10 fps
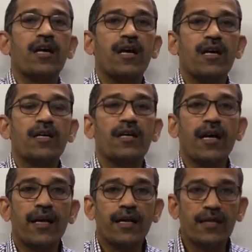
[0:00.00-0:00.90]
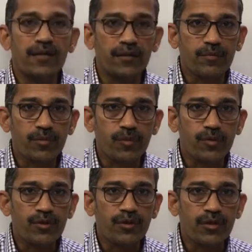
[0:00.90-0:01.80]
are directly
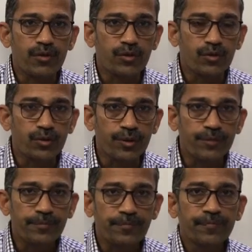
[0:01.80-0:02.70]
proportional to